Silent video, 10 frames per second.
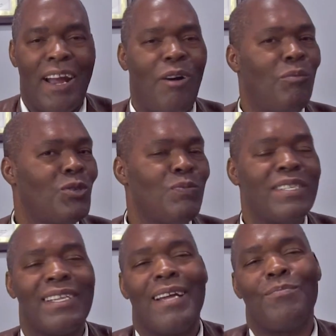I almost
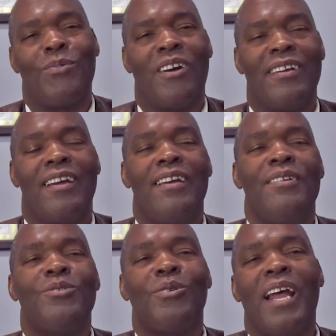missed that part.
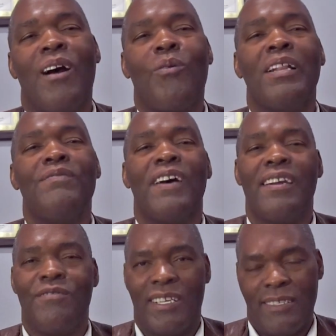So now,
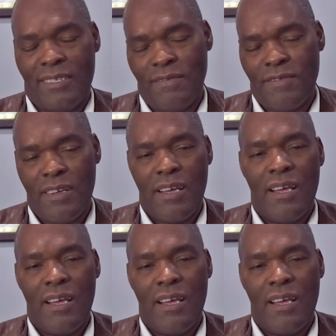qualifying relative.